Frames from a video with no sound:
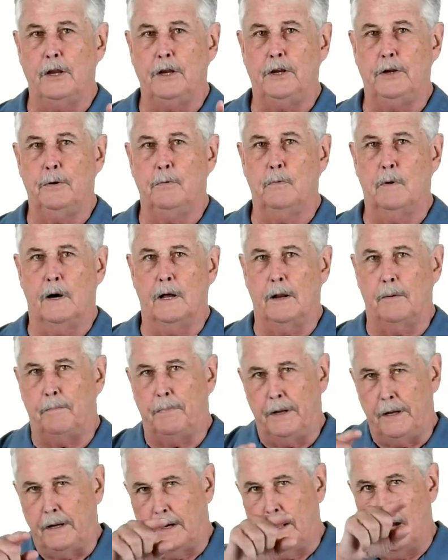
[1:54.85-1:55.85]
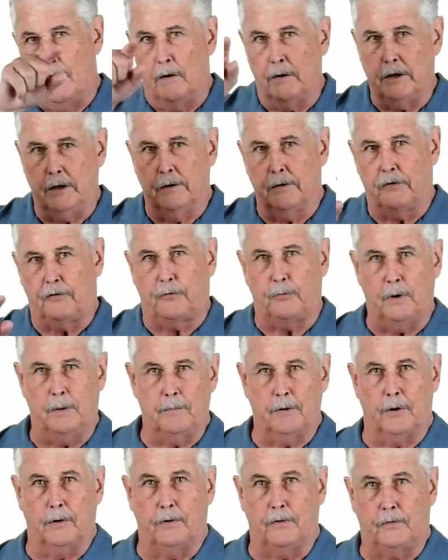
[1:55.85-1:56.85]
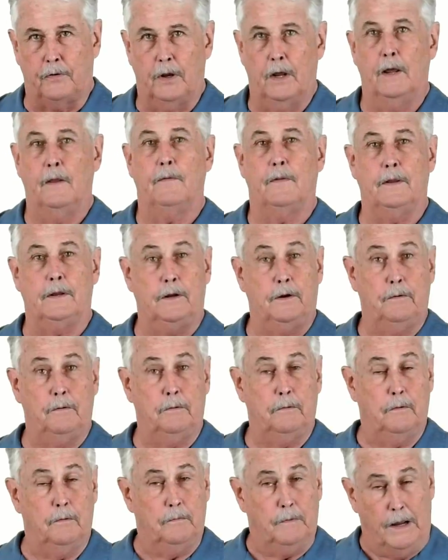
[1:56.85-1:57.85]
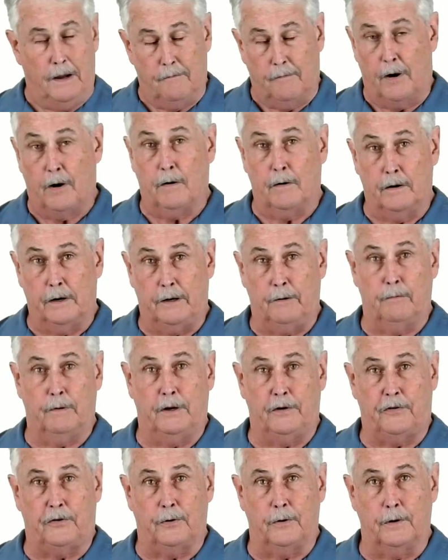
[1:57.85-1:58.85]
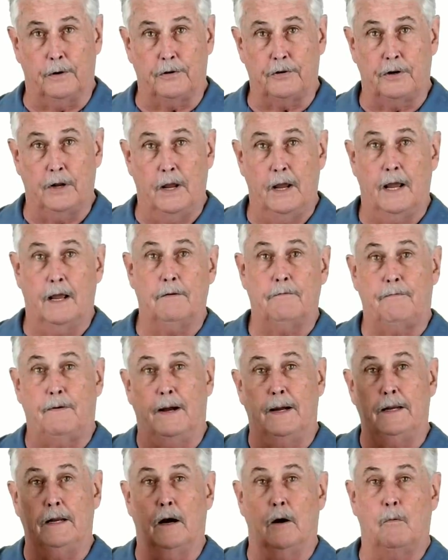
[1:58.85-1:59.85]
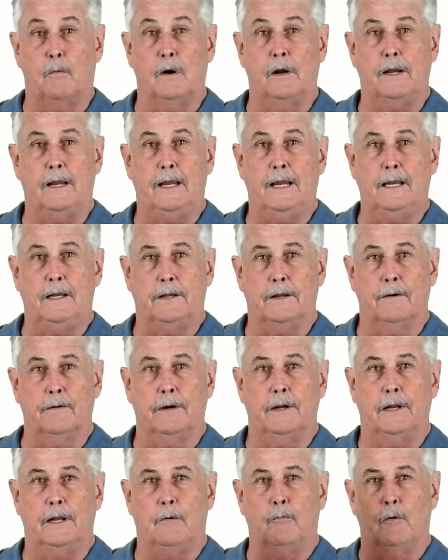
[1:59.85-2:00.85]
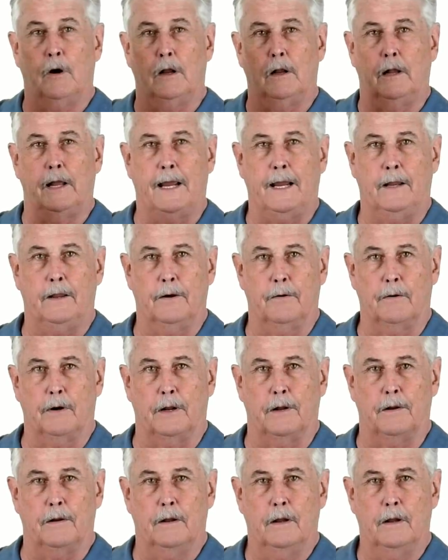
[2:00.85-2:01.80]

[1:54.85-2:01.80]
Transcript: You want to pick out your swimmers that you have already researched and find out what heat they're in and what lane they're in.